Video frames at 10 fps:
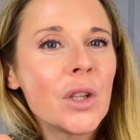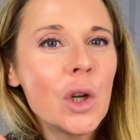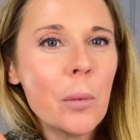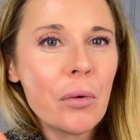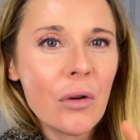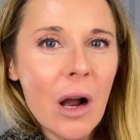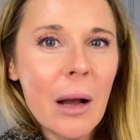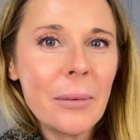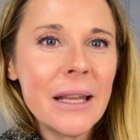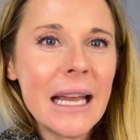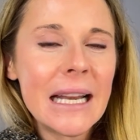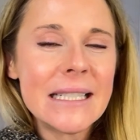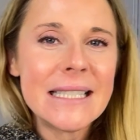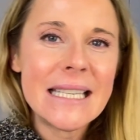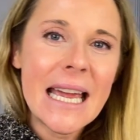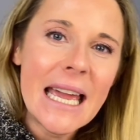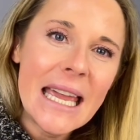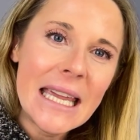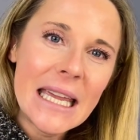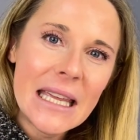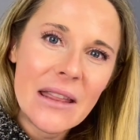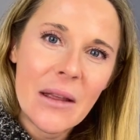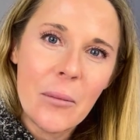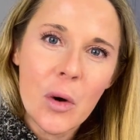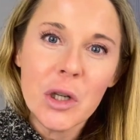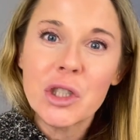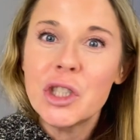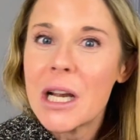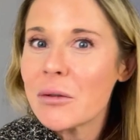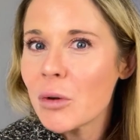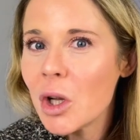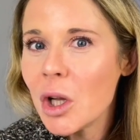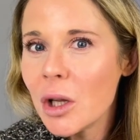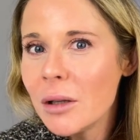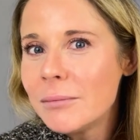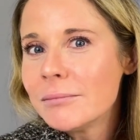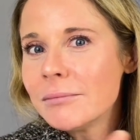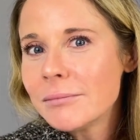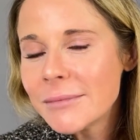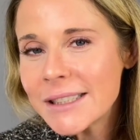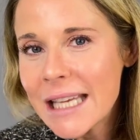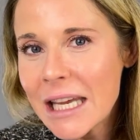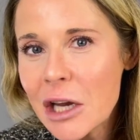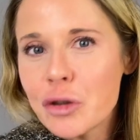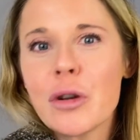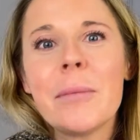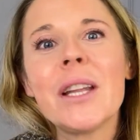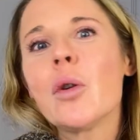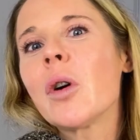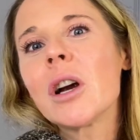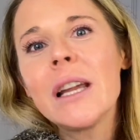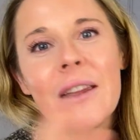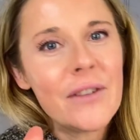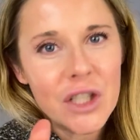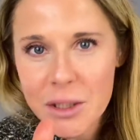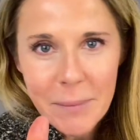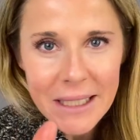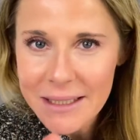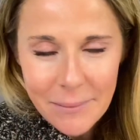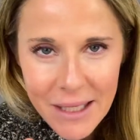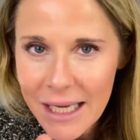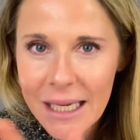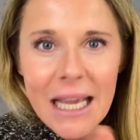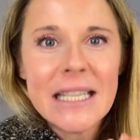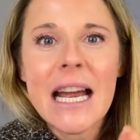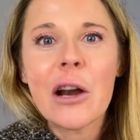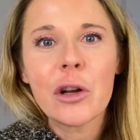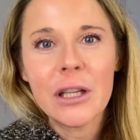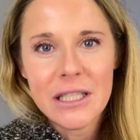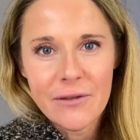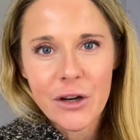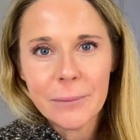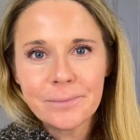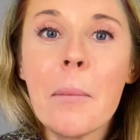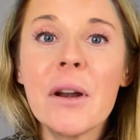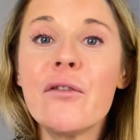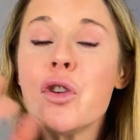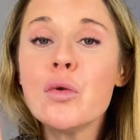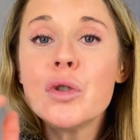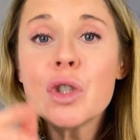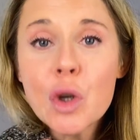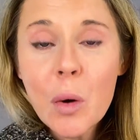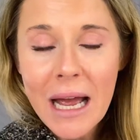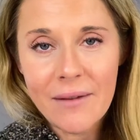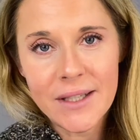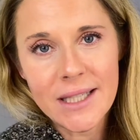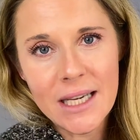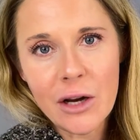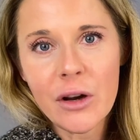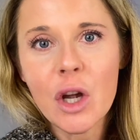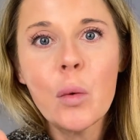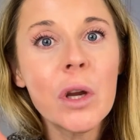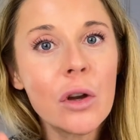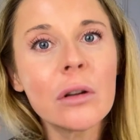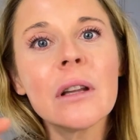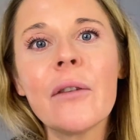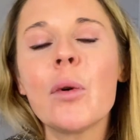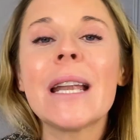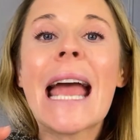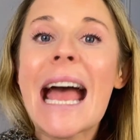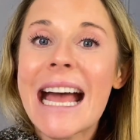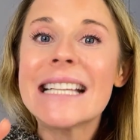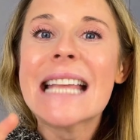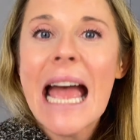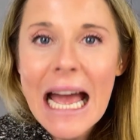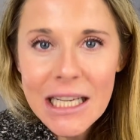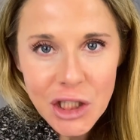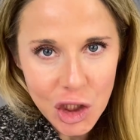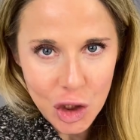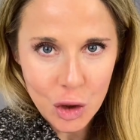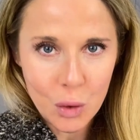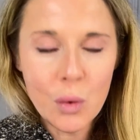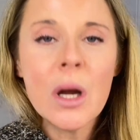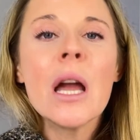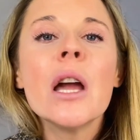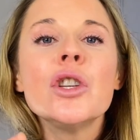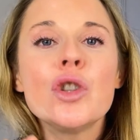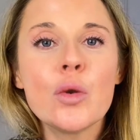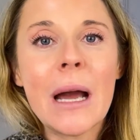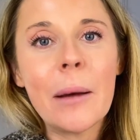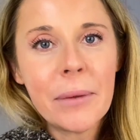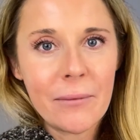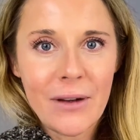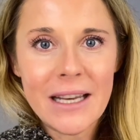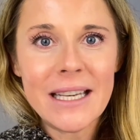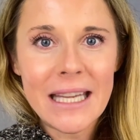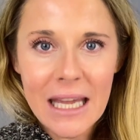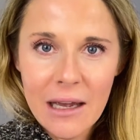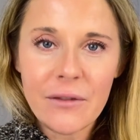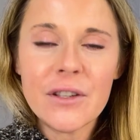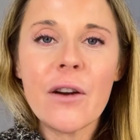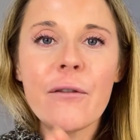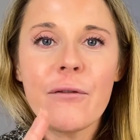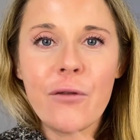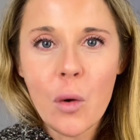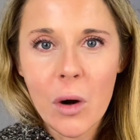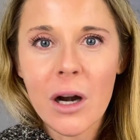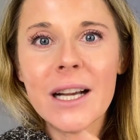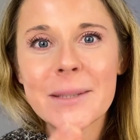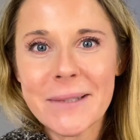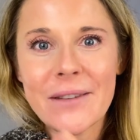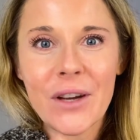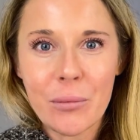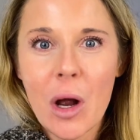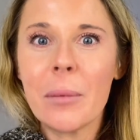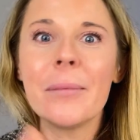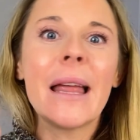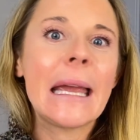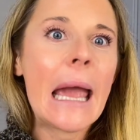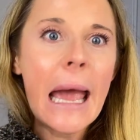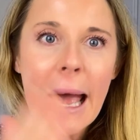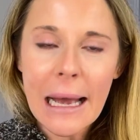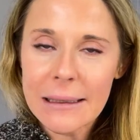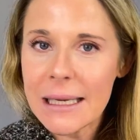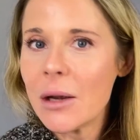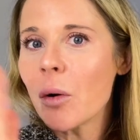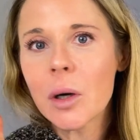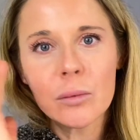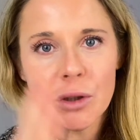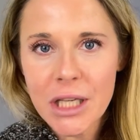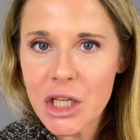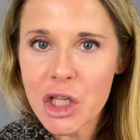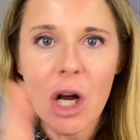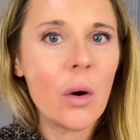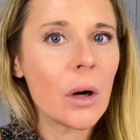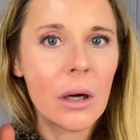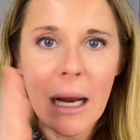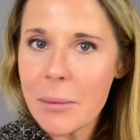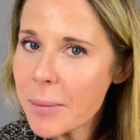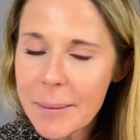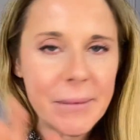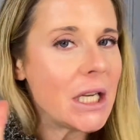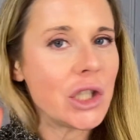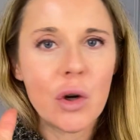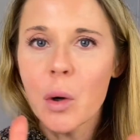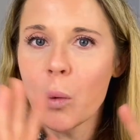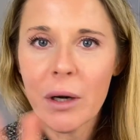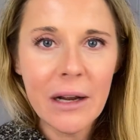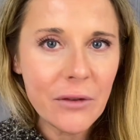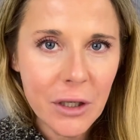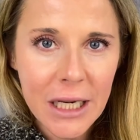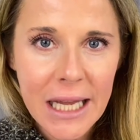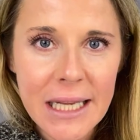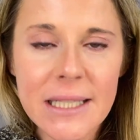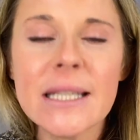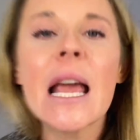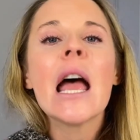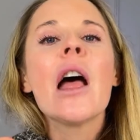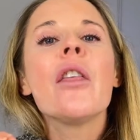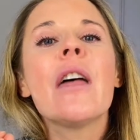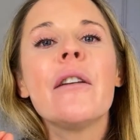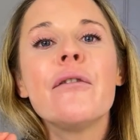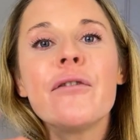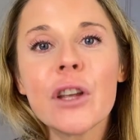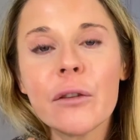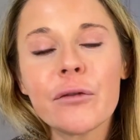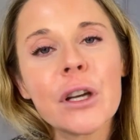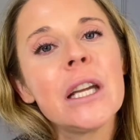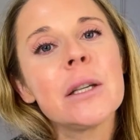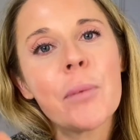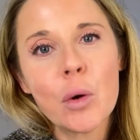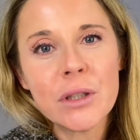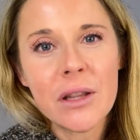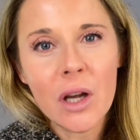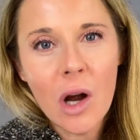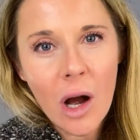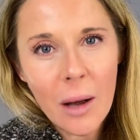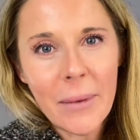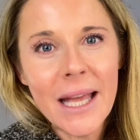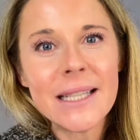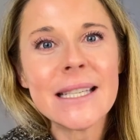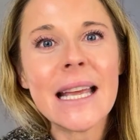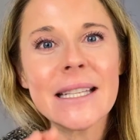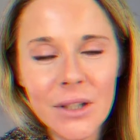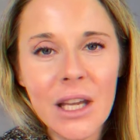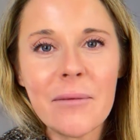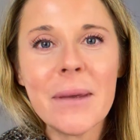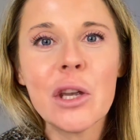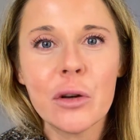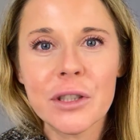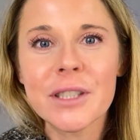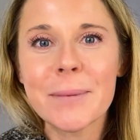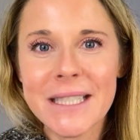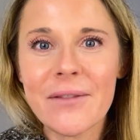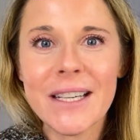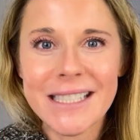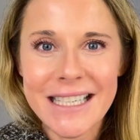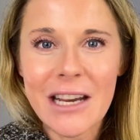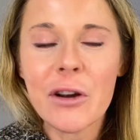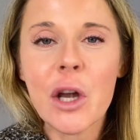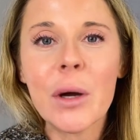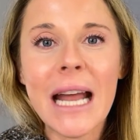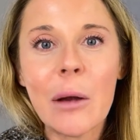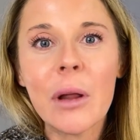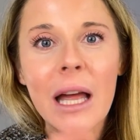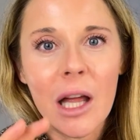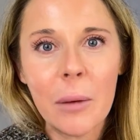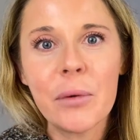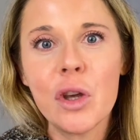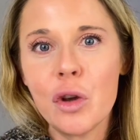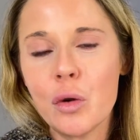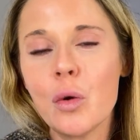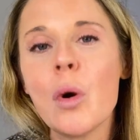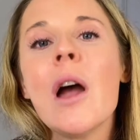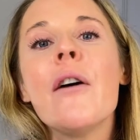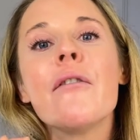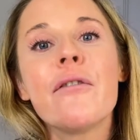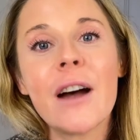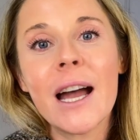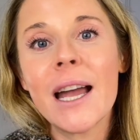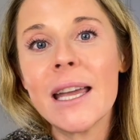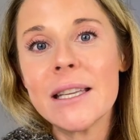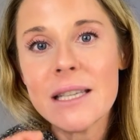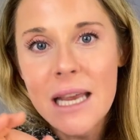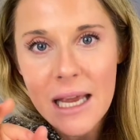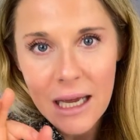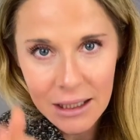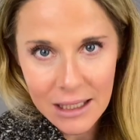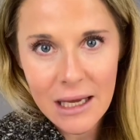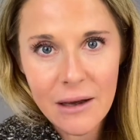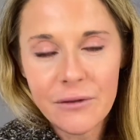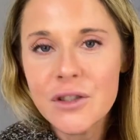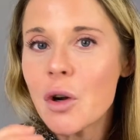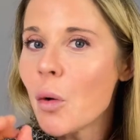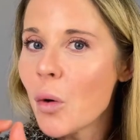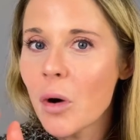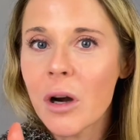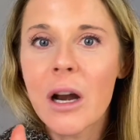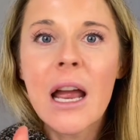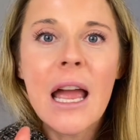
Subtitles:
probably kind of stay in the more general skincare treatment or even just pick something entirely different. But if you do have a scenario where your loved one has asked you to help them find a gift for a specific problem like acne or rosacea or hyperpigmentation or whatever it is, then feel free to post in the comments and give me your specific scenario and I will help you find a gift or